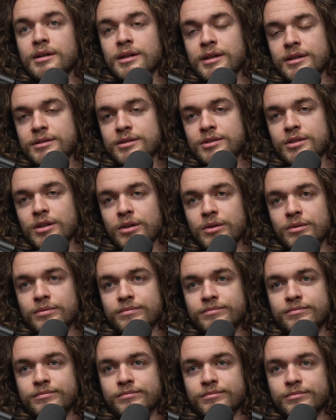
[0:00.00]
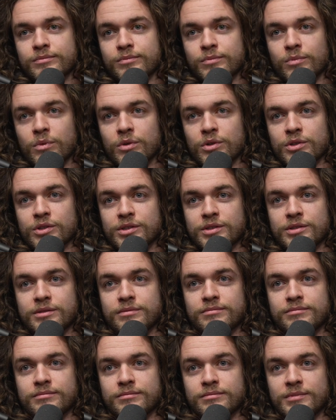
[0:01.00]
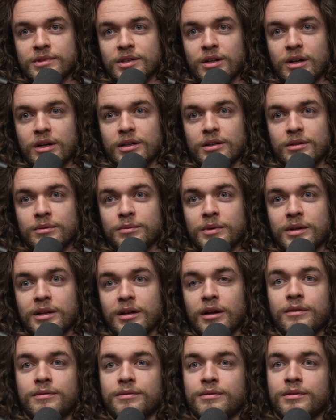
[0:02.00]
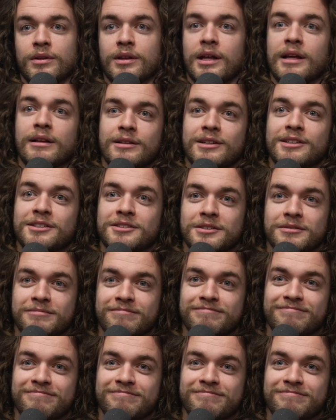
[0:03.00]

And so we're just lucky to be enough on that list.